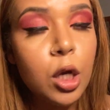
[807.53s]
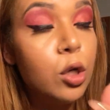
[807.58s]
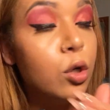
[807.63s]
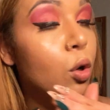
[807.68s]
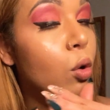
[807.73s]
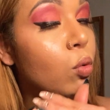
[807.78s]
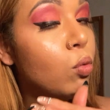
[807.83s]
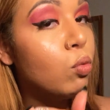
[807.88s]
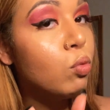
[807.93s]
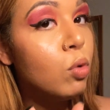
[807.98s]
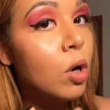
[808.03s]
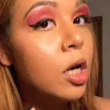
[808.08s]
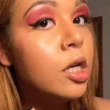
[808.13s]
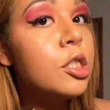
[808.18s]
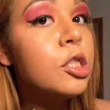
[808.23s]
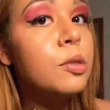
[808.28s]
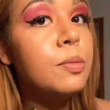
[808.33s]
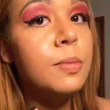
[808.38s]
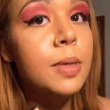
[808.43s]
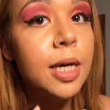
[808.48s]
Don't
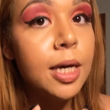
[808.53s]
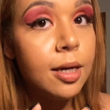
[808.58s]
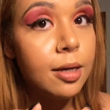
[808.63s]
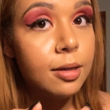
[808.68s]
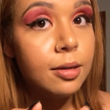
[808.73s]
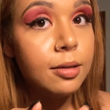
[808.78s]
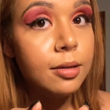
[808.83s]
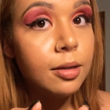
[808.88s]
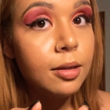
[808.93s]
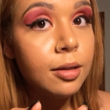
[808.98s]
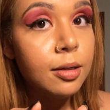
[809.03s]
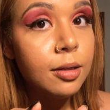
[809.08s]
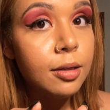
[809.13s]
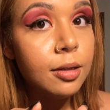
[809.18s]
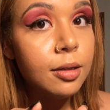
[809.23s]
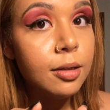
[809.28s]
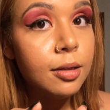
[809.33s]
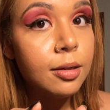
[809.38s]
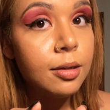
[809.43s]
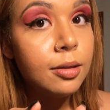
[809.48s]
rush me.
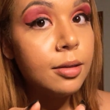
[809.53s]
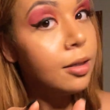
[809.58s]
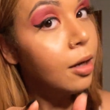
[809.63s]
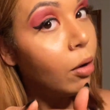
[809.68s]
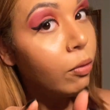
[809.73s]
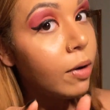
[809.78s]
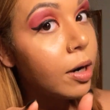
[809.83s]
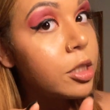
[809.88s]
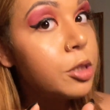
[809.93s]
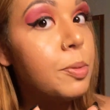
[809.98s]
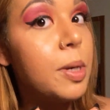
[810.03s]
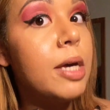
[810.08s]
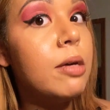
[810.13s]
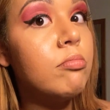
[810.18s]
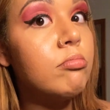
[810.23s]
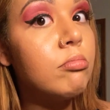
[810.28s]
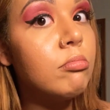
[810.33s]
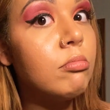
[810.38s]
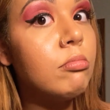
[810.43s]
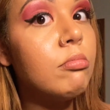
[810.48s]
Don't rush me.
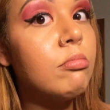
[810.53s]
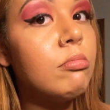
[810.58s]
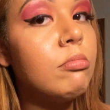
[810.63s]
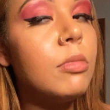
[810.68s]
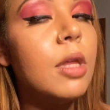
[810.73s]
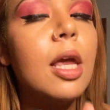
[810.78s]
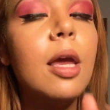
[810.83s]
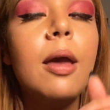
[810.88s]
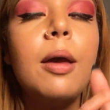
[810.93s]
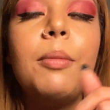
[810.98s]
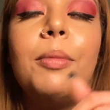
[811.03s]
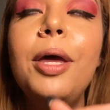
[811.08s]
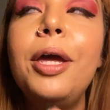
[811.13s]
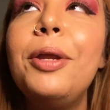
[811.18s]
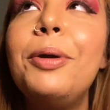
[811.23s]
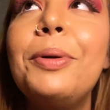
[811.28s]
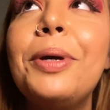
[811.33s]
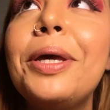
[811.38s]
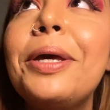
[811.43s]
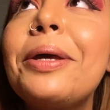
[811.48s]

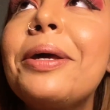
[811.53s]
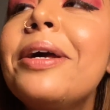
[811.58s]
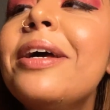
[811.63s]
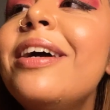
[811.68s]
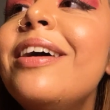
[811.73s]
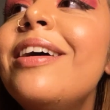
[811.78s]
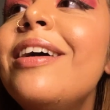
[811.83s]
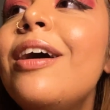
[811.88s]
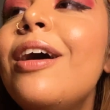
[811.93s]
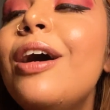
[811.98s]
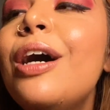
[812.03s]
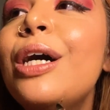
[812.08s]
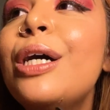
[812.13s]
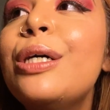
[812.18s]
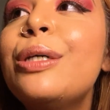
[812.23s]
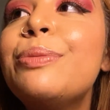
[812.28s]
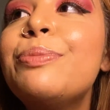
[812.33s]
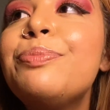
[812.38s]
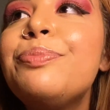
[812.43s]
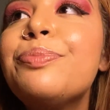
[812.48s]
Anyway,
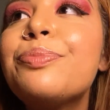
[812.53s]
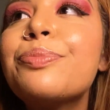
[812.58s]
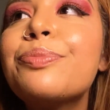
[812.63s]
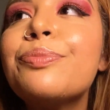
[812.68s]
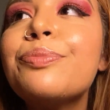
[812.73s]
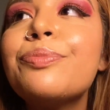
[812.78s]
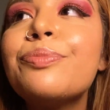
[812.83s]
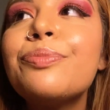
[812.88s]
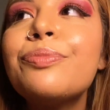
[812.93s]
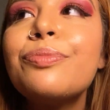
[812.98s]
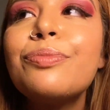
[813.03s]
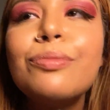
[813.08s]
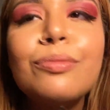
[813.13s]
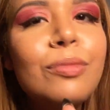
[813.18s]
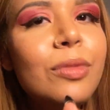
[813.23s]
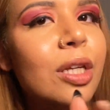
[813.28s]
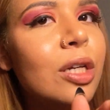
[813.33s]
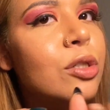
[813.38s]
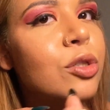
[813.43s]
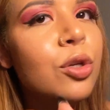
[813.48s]
um,
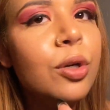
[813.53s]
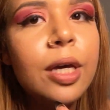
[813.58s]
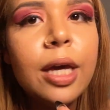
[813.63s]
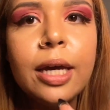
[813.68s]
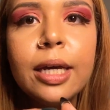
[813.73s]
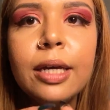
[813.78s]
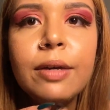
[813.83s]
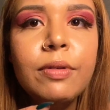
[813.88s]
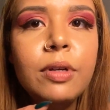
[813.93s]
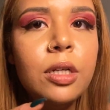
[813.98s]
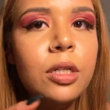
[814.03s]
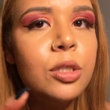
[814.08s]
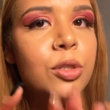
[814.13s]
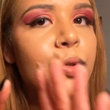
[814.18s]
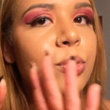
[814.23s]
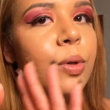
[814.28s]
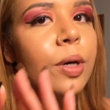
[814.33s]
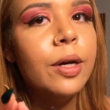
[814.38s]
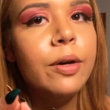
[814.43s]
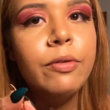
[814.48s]
so yeah, I give it
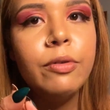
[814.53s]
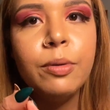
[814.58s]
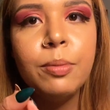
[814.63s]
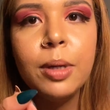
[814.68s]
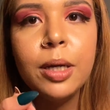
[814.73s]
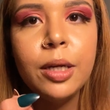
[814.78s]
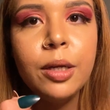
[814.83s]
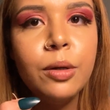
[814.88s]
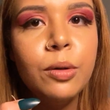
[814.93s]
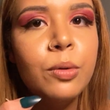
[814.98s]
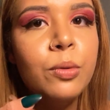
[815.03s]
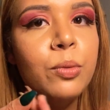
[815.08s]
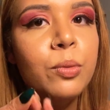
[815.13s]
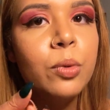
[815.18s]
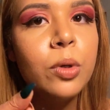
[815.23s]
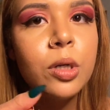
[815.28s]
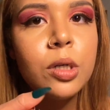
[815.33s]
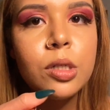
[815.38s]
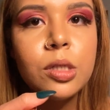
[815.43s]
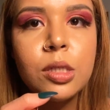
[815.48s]
to everybody who
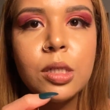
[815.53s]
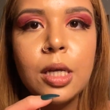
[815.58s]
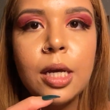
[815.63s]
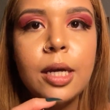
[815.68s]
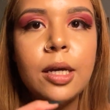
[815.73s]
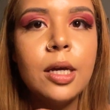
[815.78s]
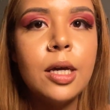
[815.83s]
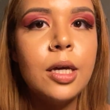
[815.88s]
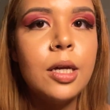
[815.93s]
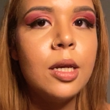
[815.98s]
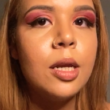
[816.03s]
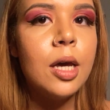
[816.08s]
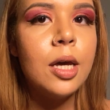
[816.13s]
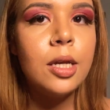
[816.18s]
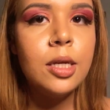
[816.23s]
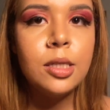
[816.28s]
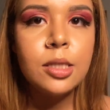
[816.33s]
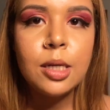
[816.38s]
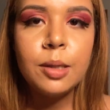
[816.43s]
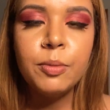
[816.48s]
works like in
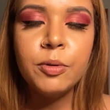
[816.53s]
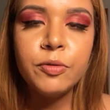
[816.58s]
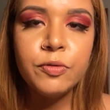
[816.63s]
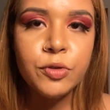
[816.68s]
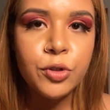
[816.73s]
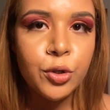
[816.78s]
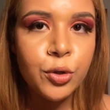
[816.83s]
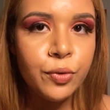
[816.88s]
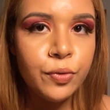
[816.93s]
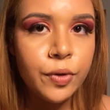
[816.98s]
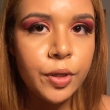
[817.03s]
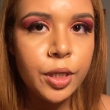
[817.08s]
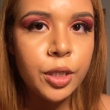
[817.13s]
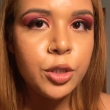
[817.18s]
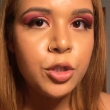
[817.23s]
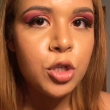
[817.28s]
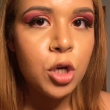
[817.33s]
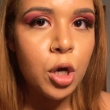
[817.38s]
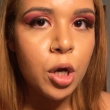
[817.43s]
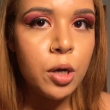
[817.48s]
any type of
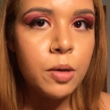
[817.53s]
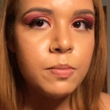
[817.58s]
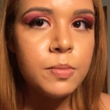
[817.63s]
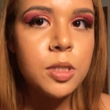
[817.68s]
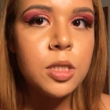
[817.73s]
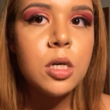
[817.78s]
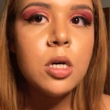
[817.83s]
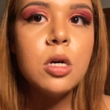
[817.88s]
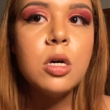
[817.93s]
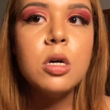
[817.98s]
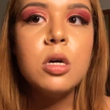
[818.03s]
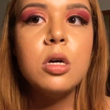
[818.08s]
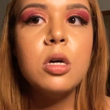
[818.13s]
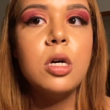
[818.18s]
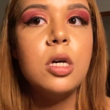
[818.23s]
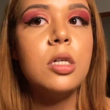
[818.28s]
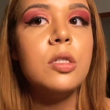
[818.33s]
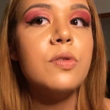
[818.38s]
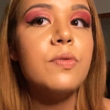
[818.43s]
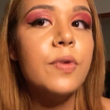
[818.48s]
serving jobs.
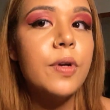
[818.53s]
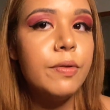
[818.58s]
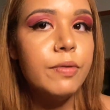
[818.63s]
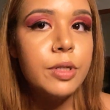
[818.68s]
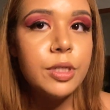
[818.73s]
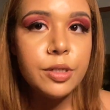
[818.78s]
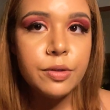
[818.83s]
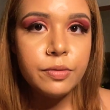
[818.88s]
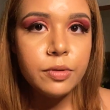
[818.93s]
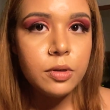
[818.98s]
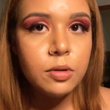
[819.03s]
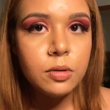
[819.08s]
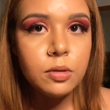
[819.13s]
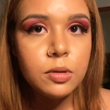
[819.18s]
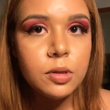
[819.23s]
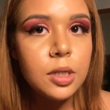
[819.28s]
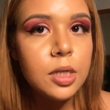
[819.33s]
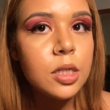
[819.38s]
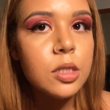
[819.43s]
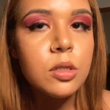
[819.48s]
It's very
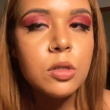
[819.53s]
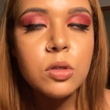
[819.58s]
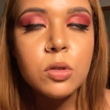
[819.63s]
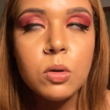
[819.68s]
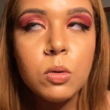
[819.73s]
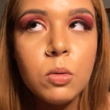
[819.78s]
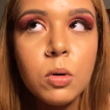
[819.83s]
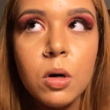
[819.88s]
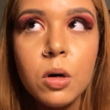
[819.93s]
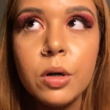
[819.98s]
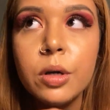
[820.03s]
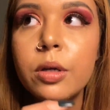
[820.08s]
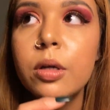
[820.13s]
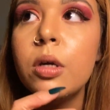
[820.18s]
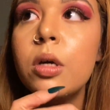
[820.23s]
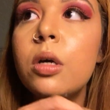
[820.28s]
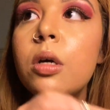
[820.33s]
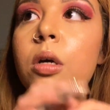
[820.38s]
difficult. It's so hard.